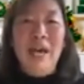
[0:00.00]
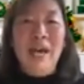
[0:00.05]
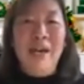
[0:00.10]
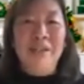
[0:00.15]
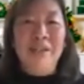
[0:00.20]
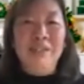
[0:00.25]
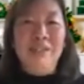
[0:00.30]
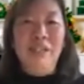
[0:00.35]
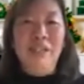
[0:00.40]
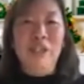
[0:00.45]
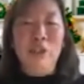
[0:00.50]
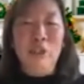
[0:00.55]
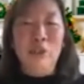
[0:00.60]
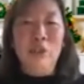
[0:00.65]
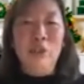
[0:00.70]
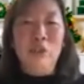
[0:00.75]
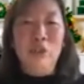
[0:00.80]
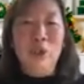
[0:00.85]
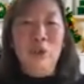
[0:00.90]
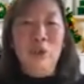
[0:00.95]
as a
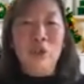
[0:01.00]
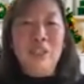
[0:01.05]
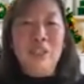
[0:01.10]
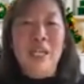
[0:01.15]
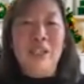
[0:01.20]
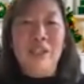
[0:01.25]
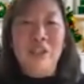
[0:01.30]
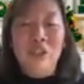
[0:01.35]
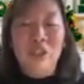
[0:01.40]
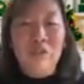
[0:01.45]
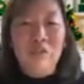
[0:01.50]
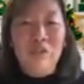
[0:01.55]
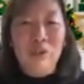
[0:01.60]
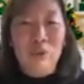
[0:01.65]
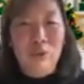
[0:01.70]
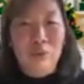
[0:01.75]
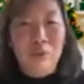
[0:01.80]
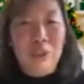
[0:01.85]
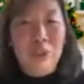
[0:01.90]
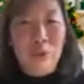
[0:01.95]
gold standard of a
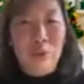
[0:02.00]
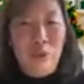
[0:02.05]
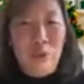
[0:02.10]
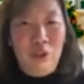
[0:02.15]
woman's